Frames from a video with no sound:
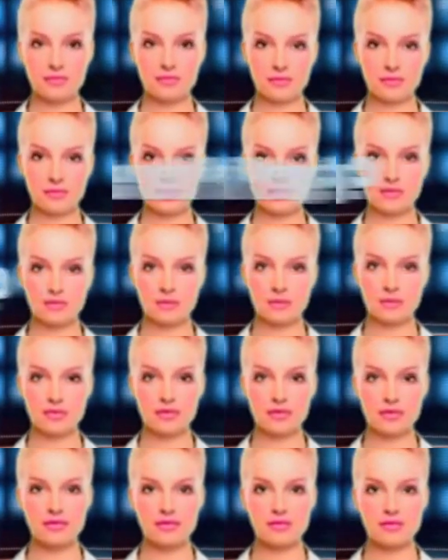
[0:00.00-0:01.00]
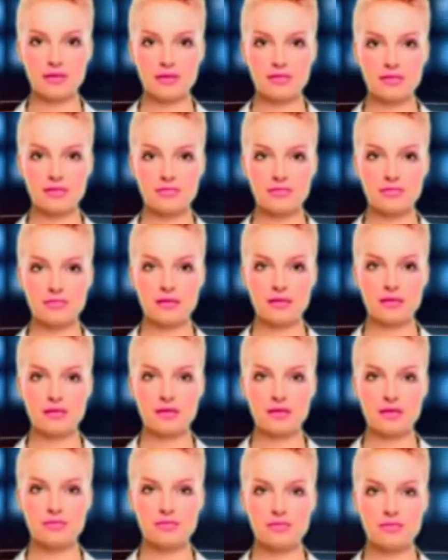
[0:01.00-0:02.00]
What is ordinary rate of
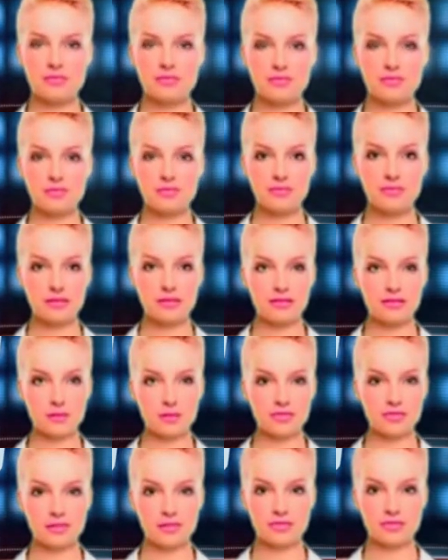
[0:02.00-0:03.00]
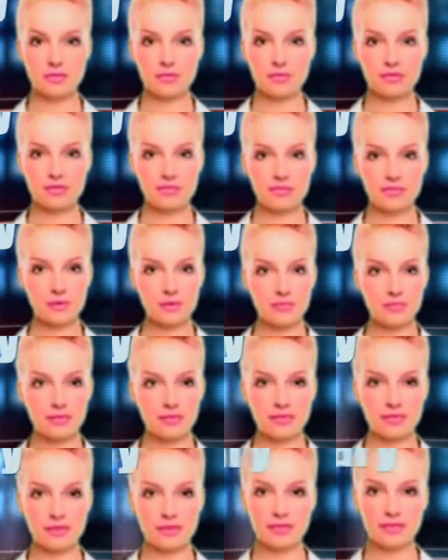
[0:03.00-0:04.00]
pay? According to the Employment
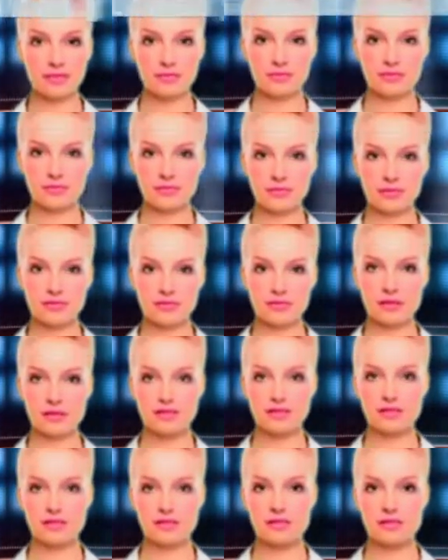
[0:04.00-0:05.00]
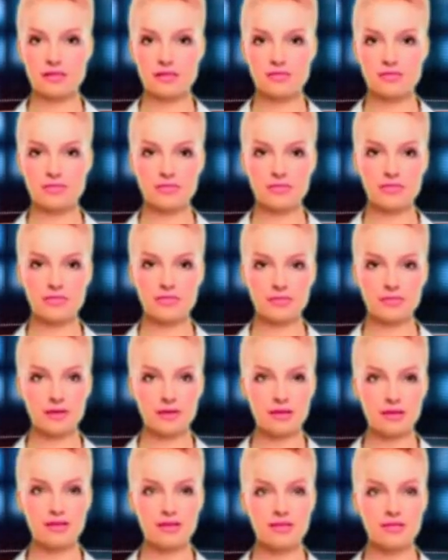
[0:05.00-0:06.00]
Act, definitions of the rate of
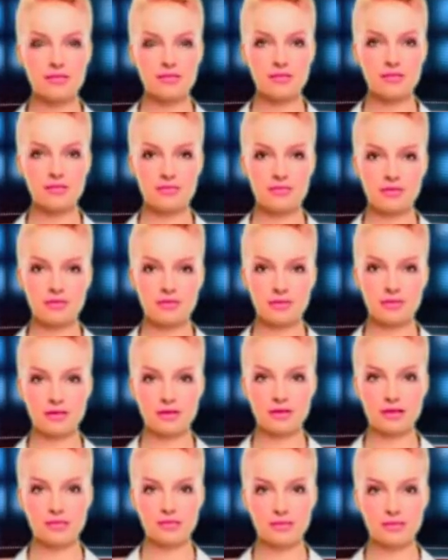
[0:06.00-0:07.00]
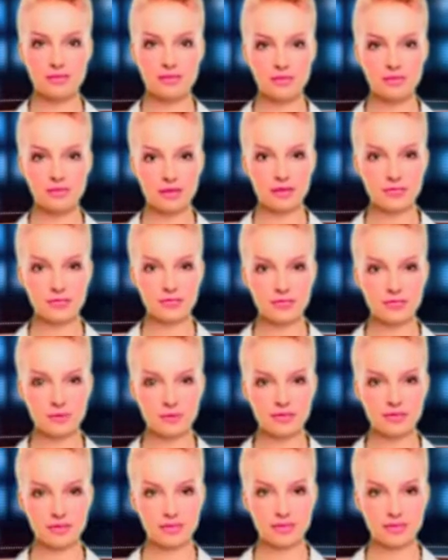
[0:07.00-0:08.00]
pay is the wages which an
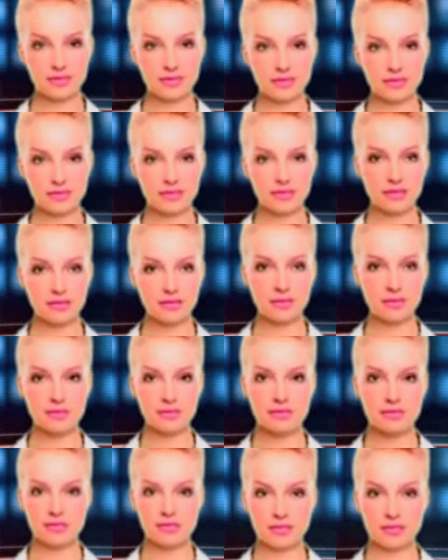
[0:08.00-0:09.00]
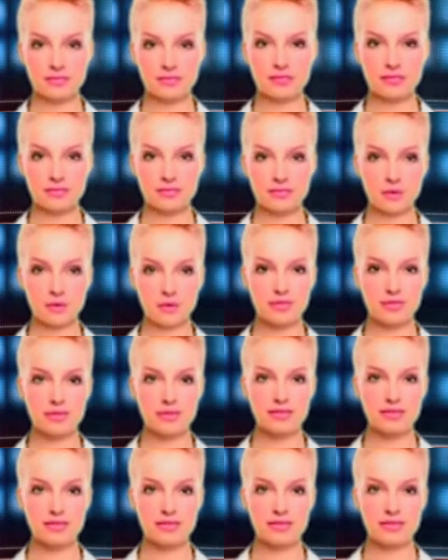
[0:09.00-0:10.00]
employee is entitled to receive under a
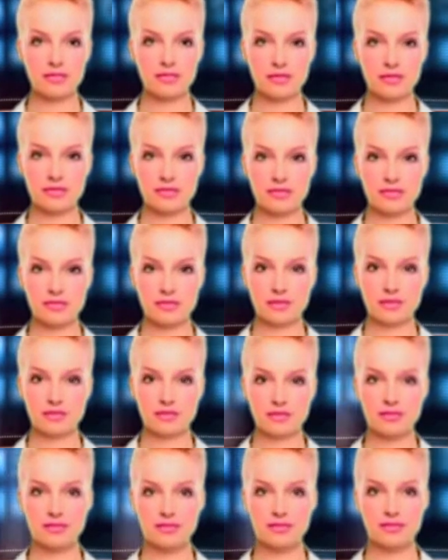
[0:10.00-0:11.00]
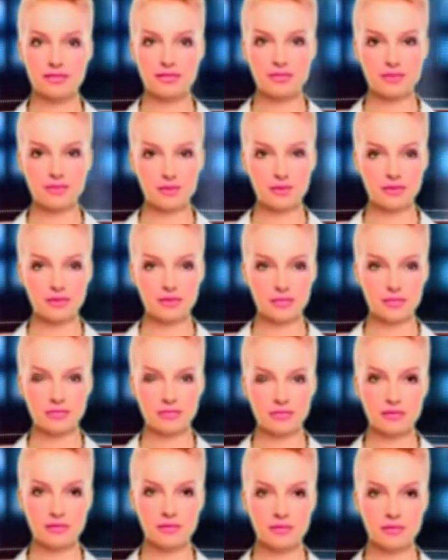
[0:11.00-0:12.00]
contract of service for the
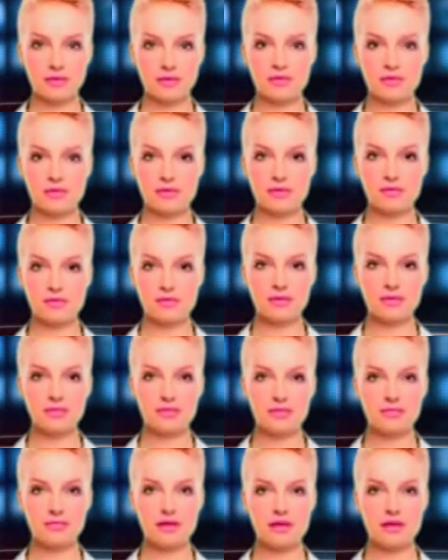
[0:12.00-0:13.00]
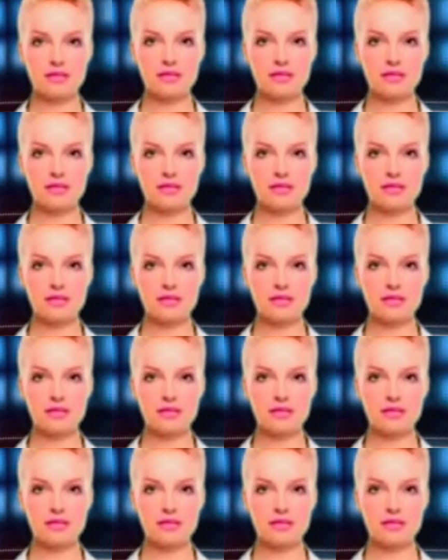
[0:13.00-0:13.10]
normal hours of work done by